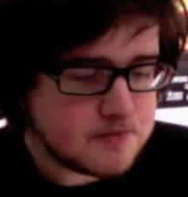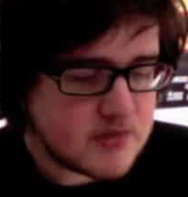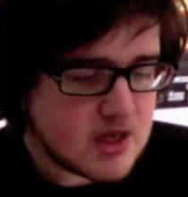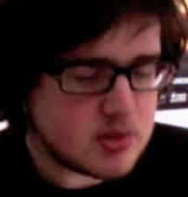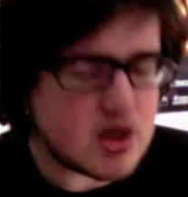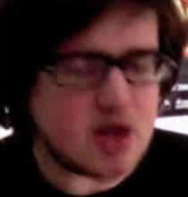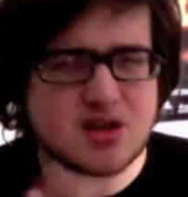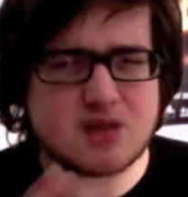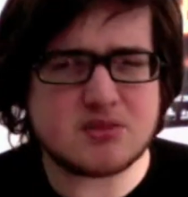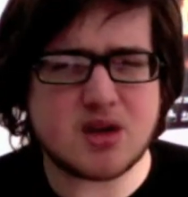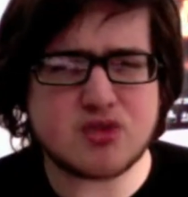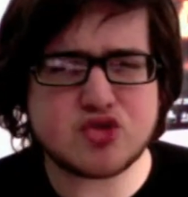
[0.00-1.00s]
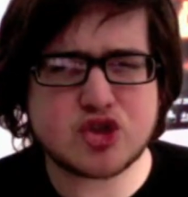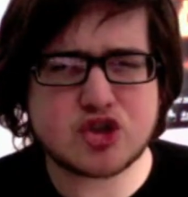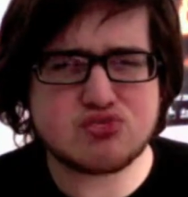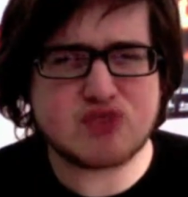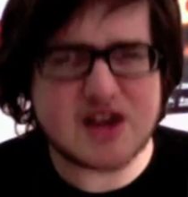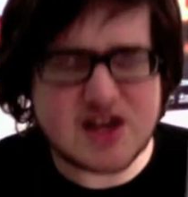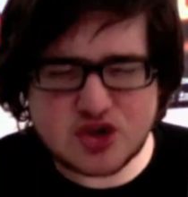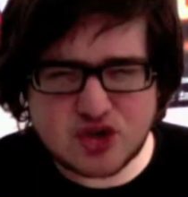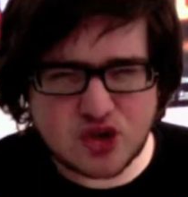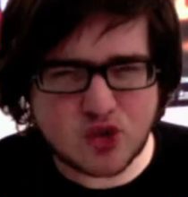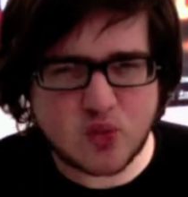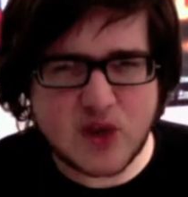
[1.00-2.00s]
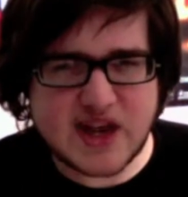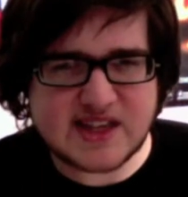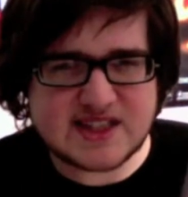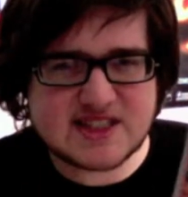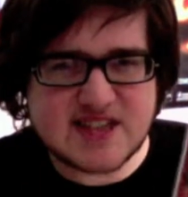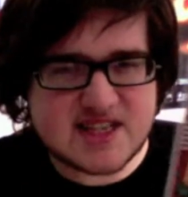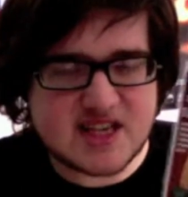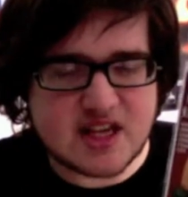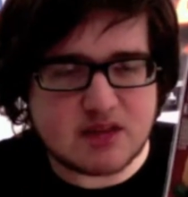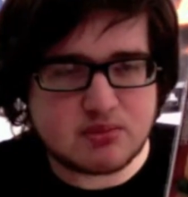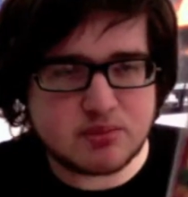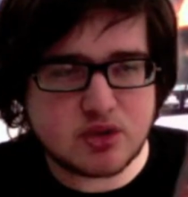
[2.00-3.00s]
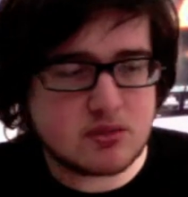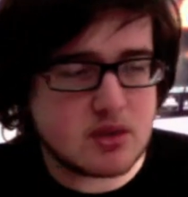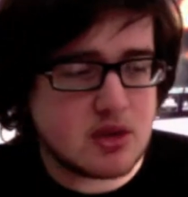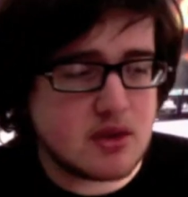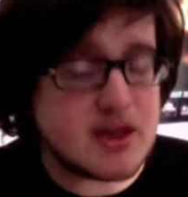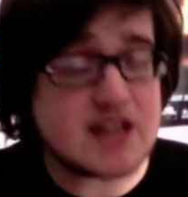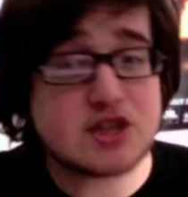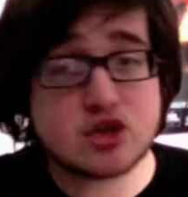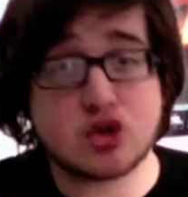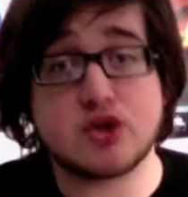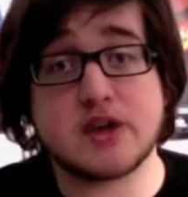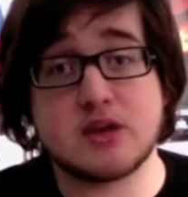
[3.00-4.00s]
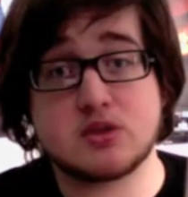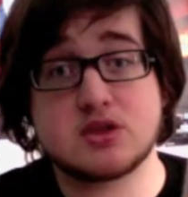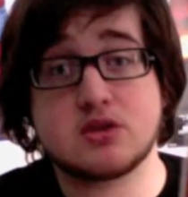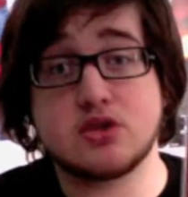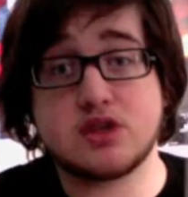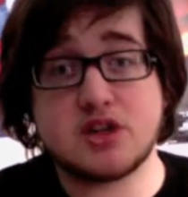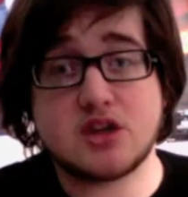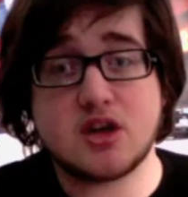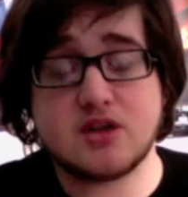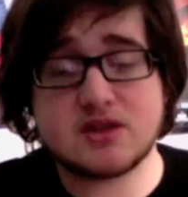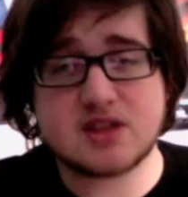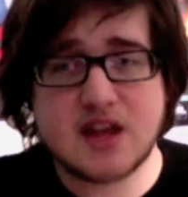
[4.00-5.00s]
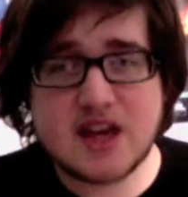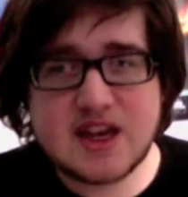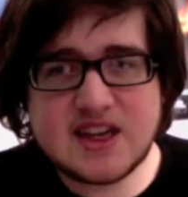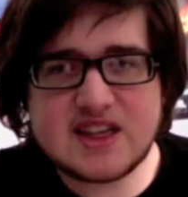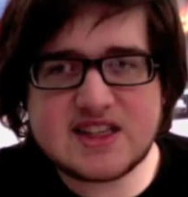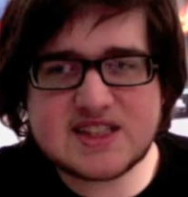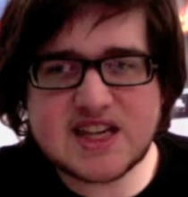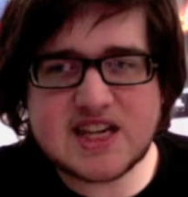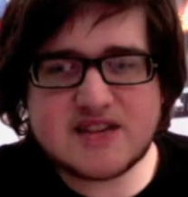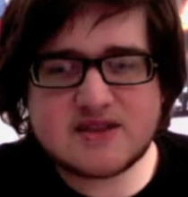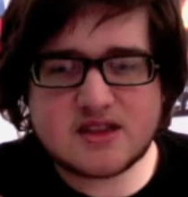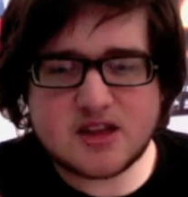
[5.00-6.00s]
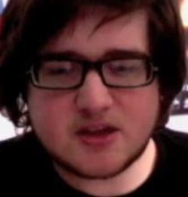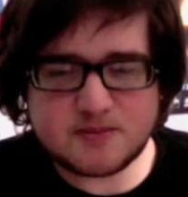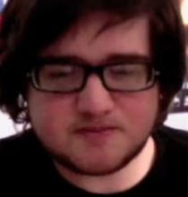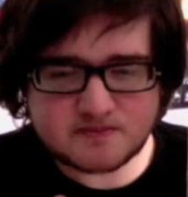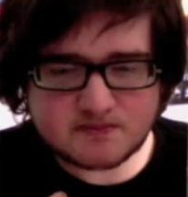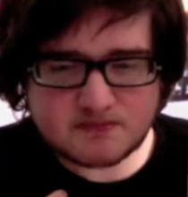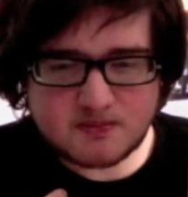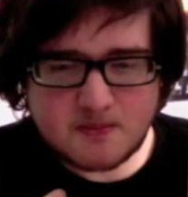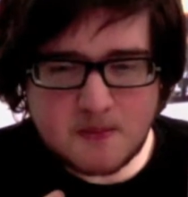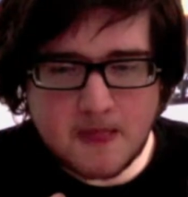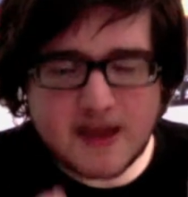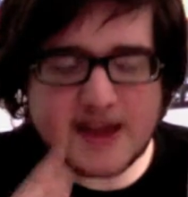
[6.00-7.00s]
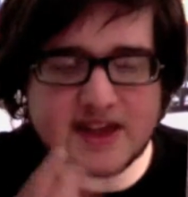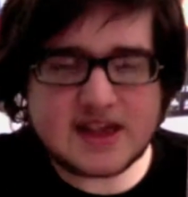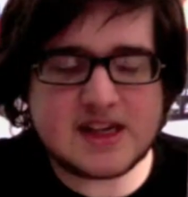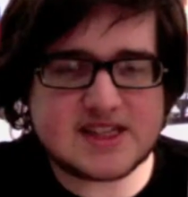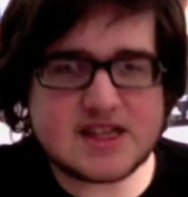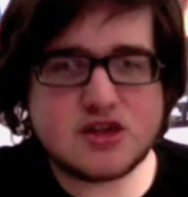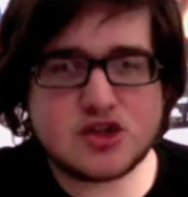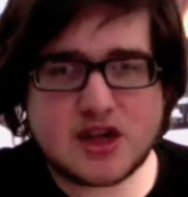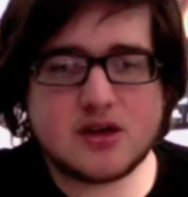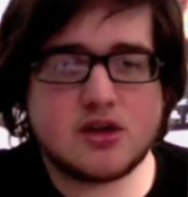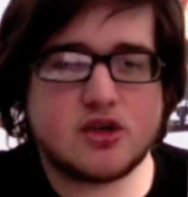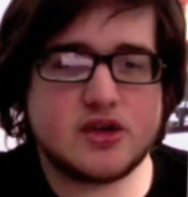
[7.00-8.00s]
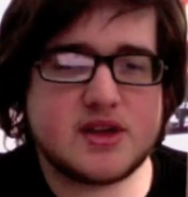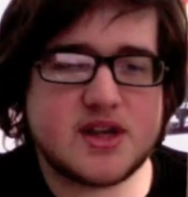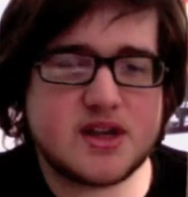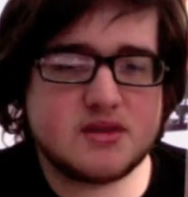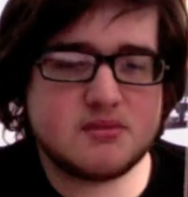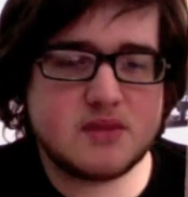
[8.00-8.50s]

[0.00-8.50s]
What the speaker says: But I'm not really sure where he's set in. But that story was good, He saves he's in Shanghai, and then